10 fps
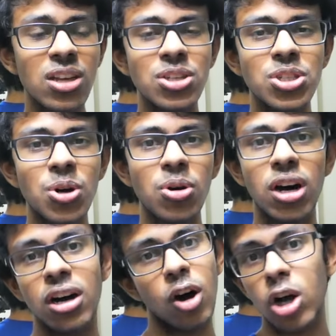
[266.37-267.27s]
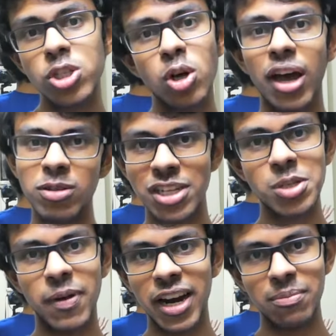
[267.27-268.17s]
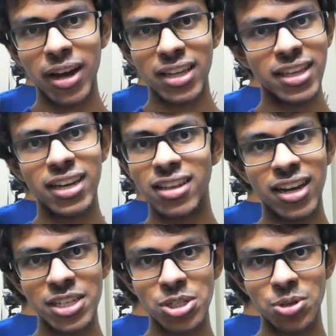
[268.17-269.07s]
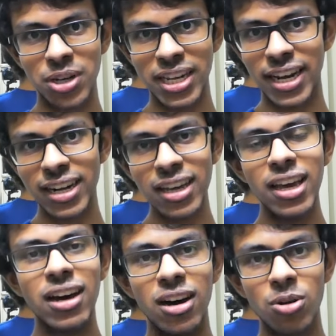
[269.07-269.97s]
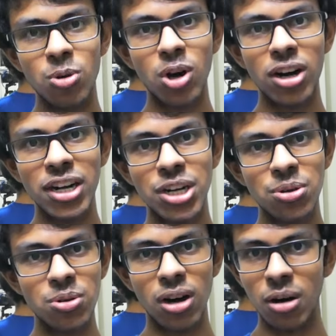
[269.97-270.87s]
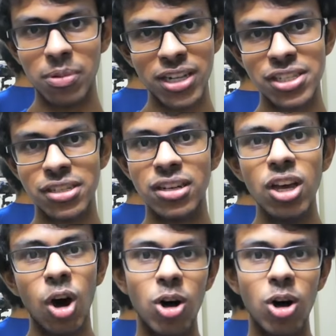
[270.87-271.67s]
So also I was inspired by the other guy's story, right, who got into Princeton.